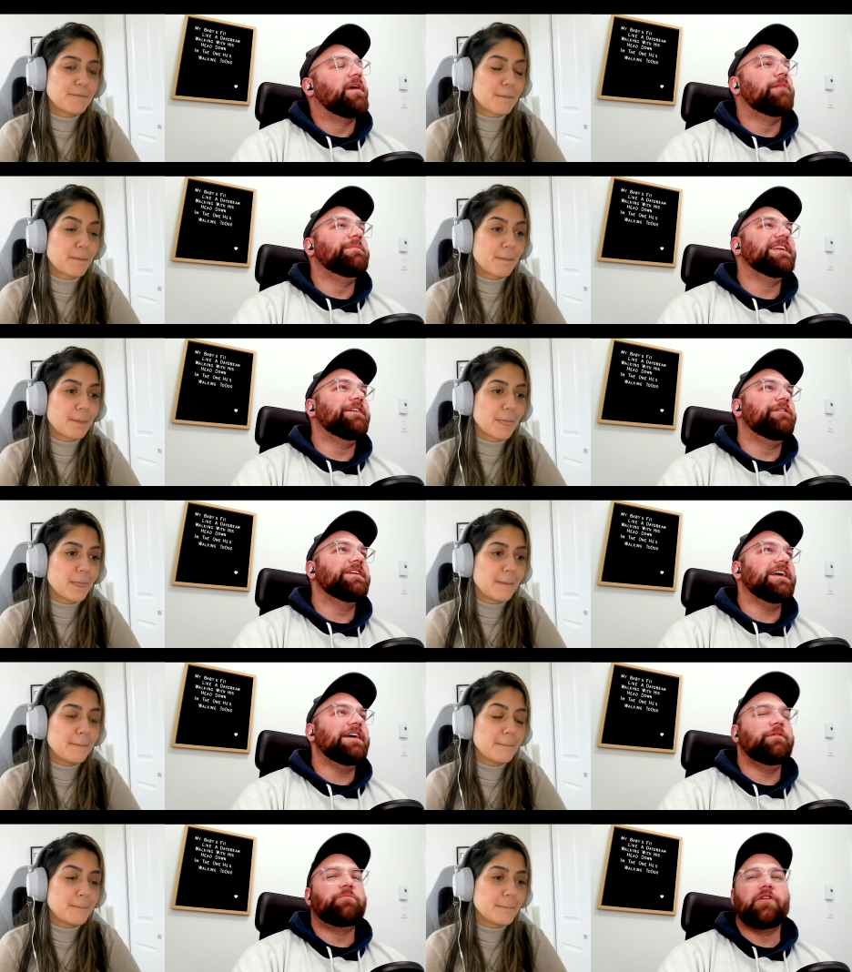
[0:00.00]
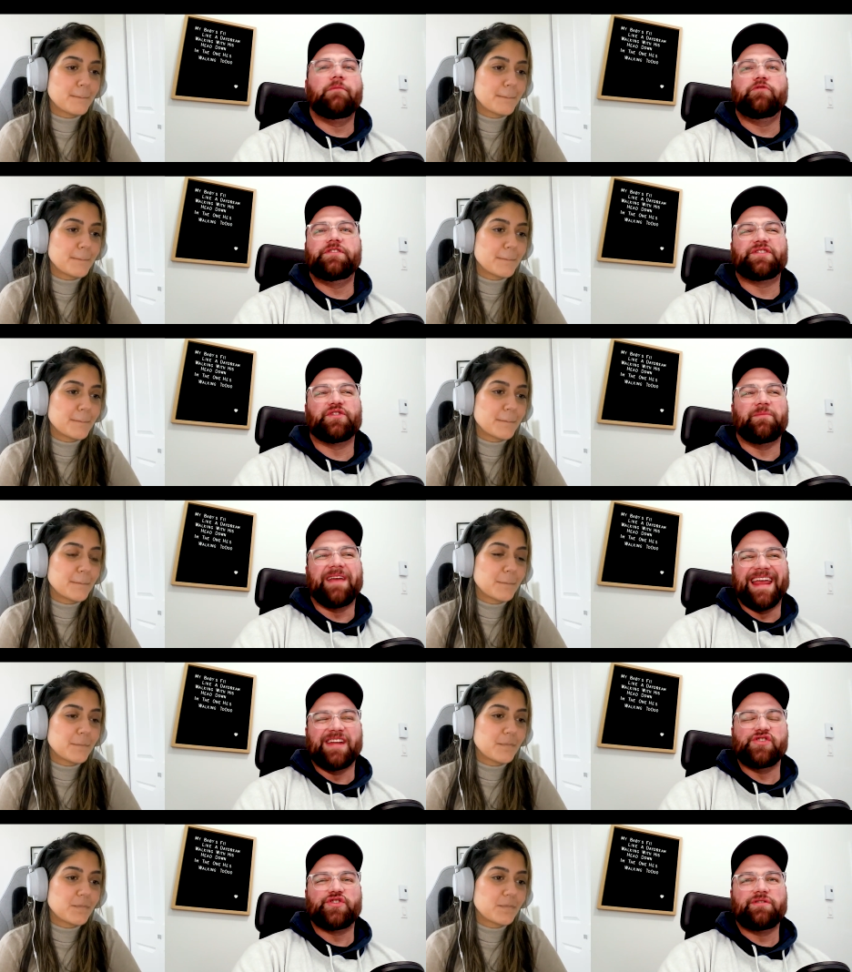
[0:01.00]
Speaker 1: I mean, I think I have a problem with the term
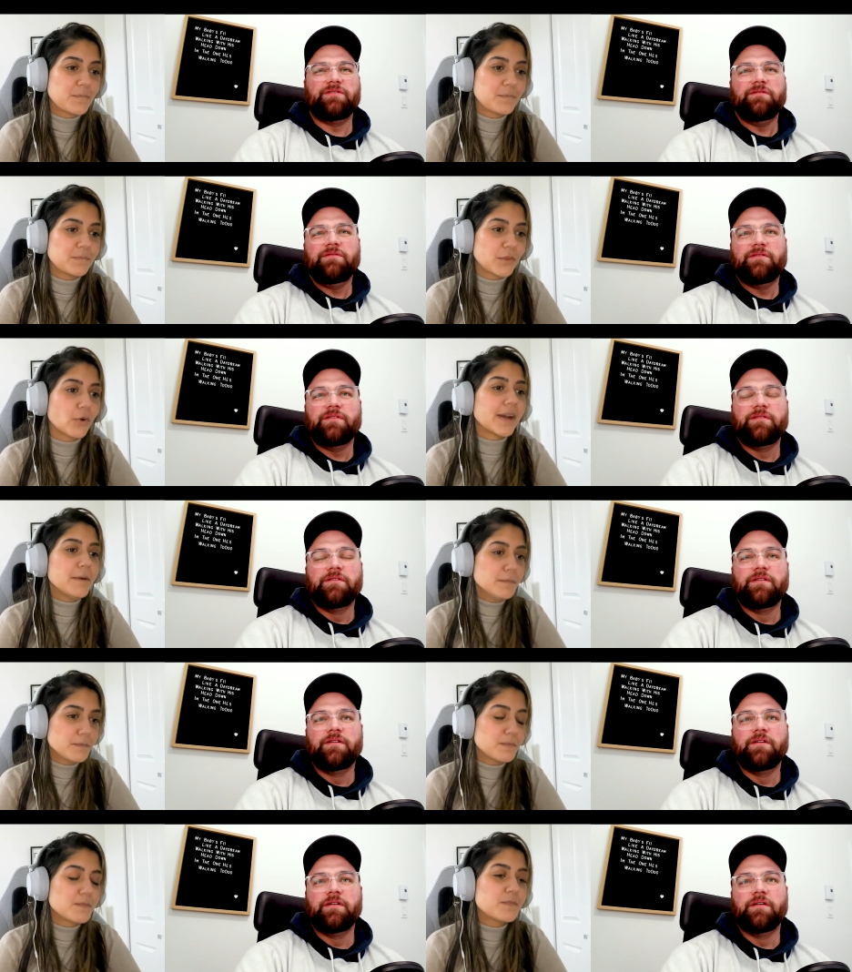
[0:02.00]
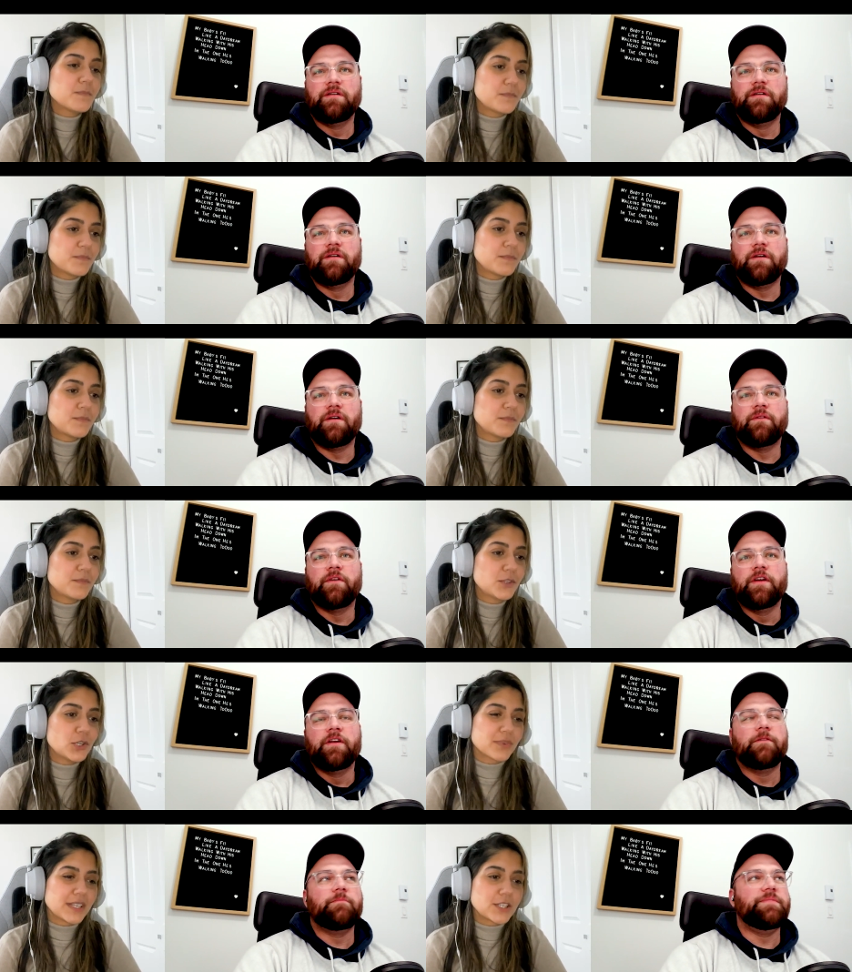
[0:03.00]
angel. Okay. Too
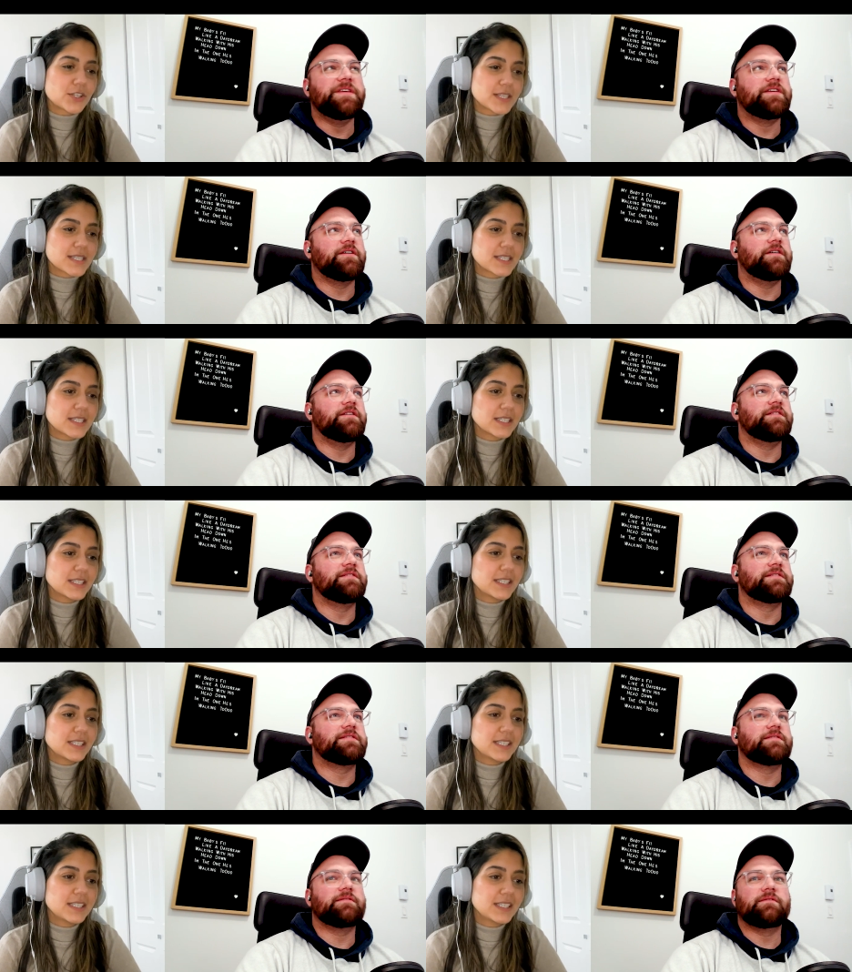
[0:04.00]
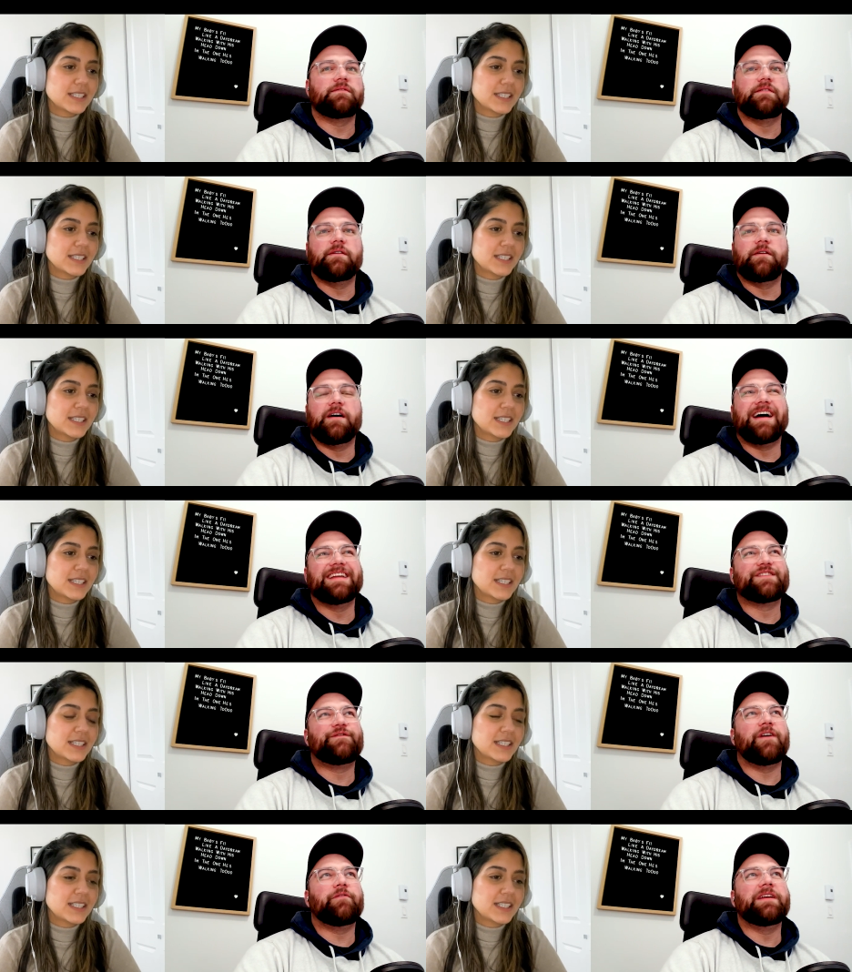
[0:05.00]
religious. Because uh, it's
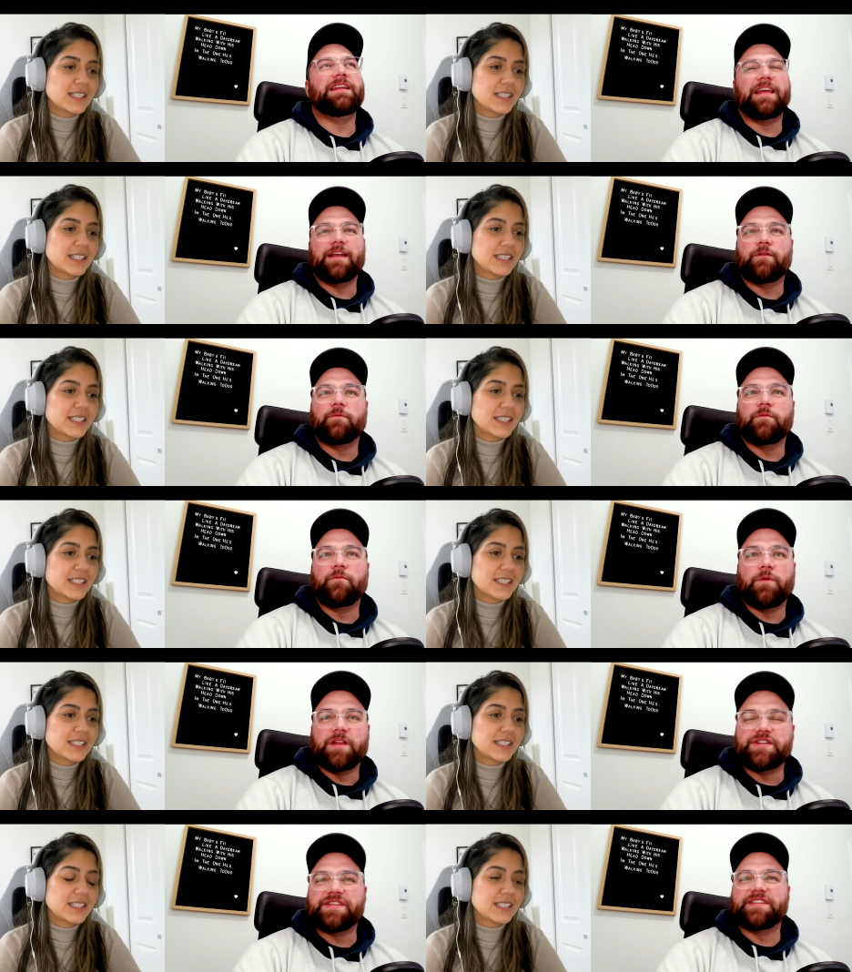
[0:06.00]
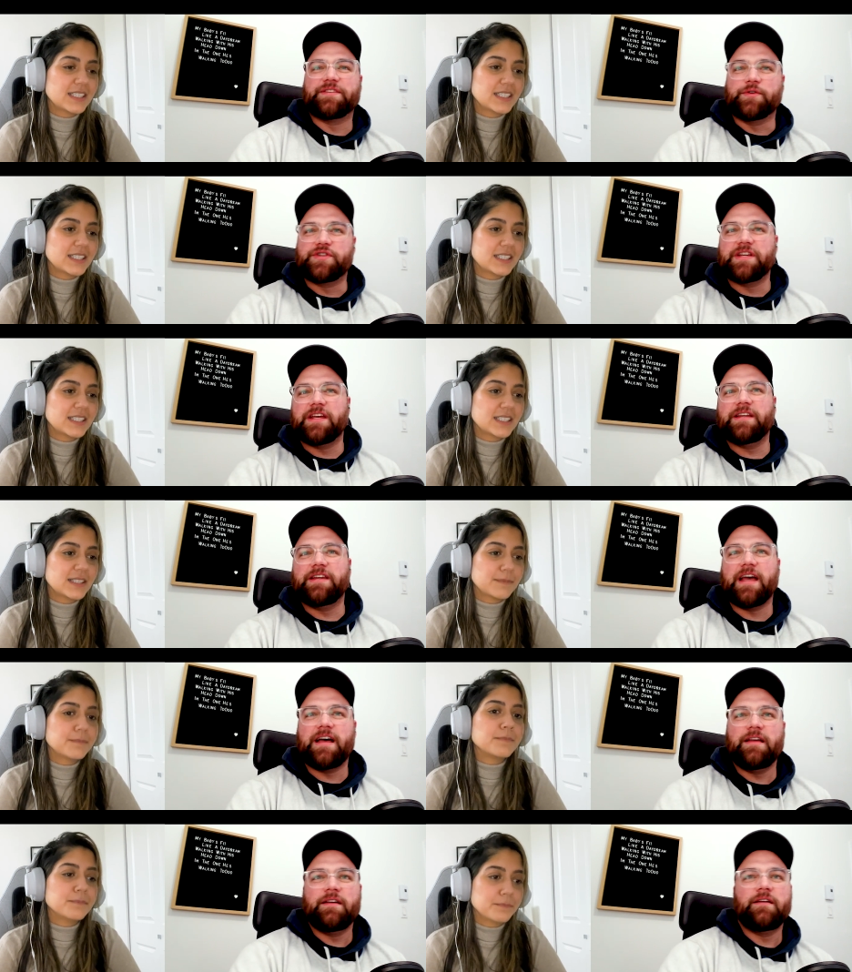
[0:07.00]
very like religious associated,
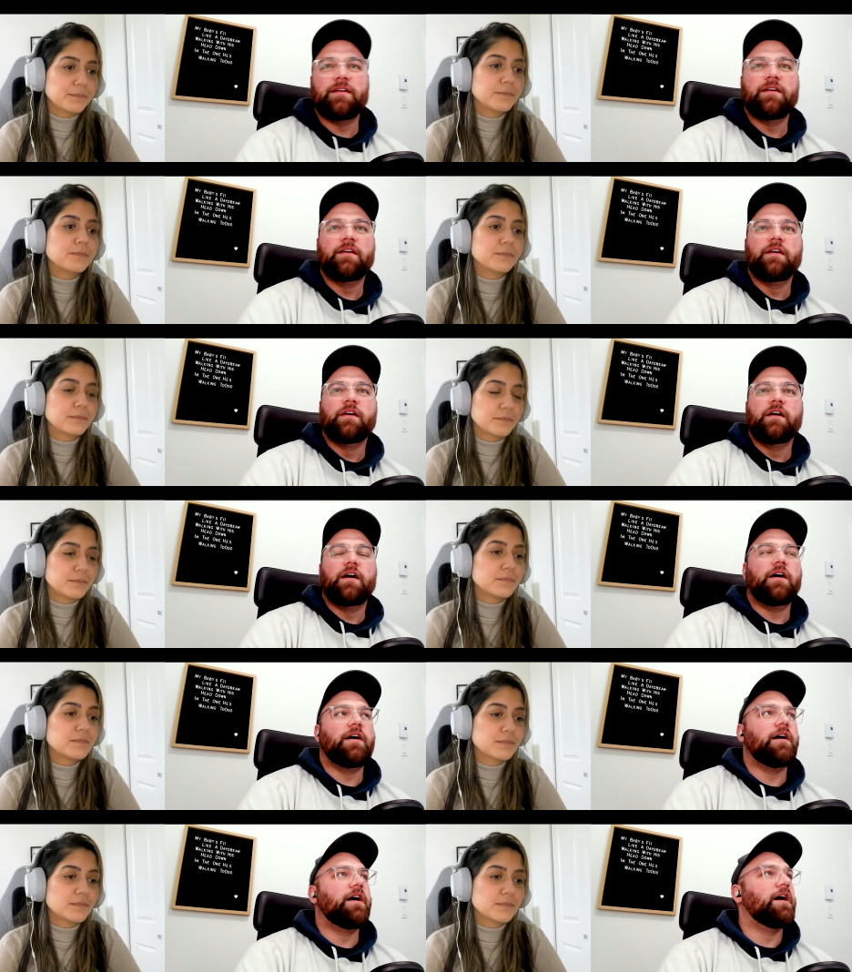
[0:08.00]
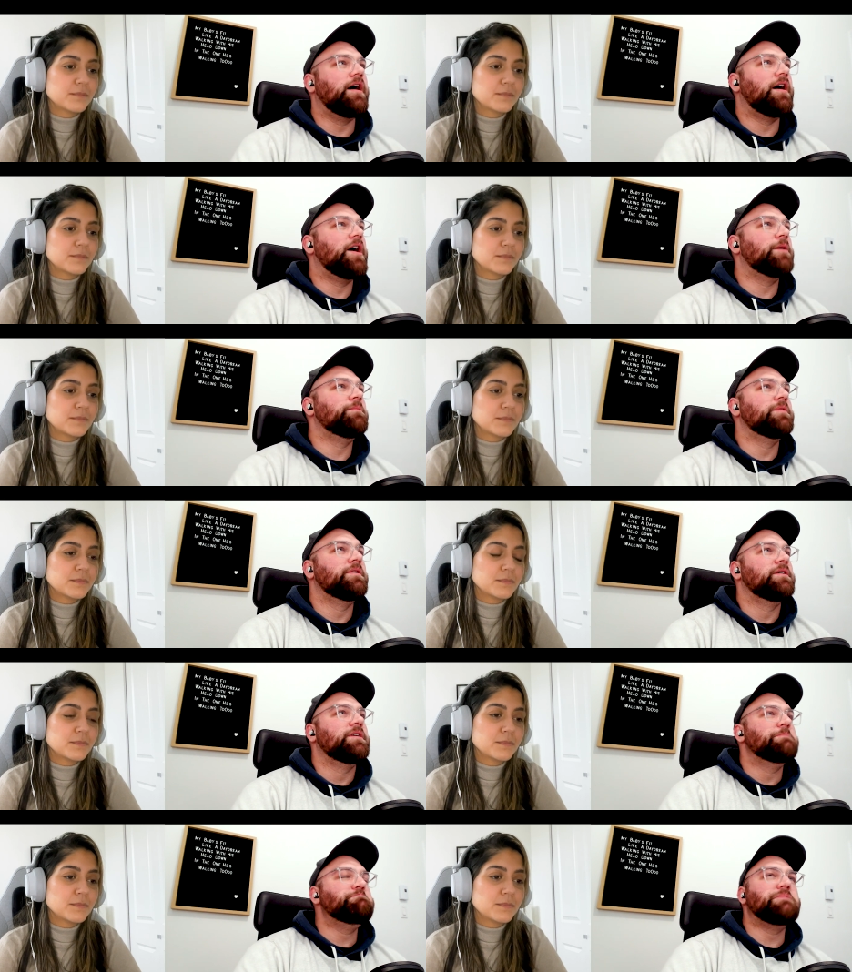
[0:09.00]
mm-hmm. yeah. Um,
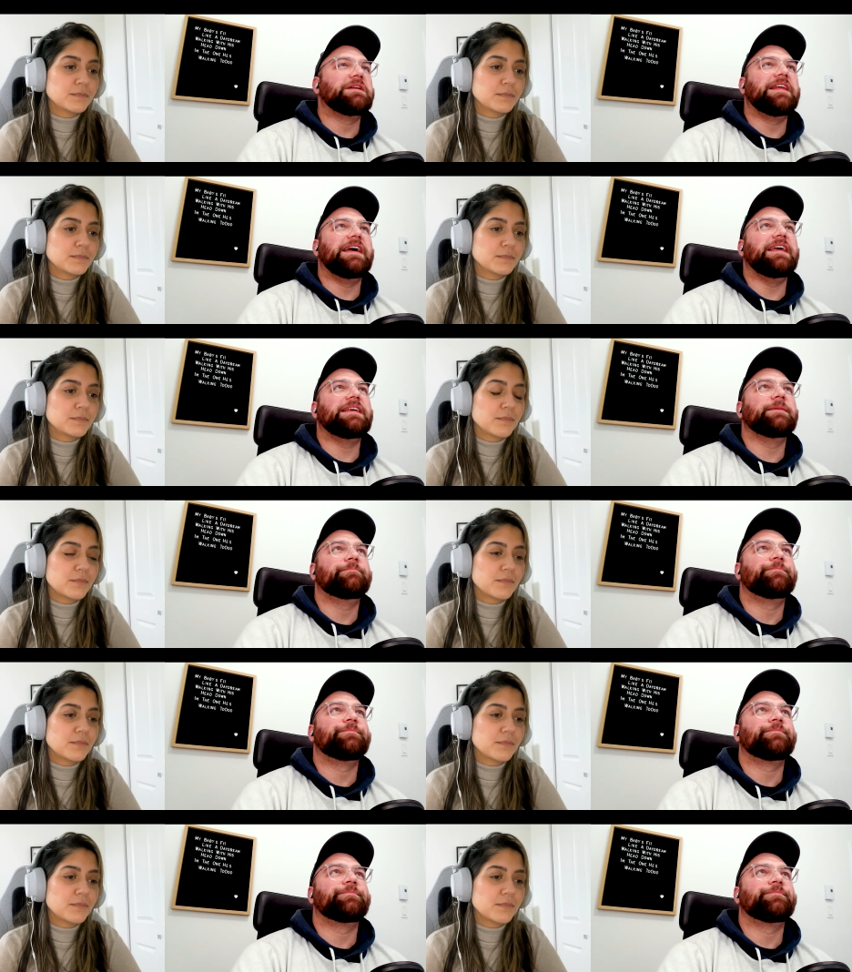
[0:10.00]
but like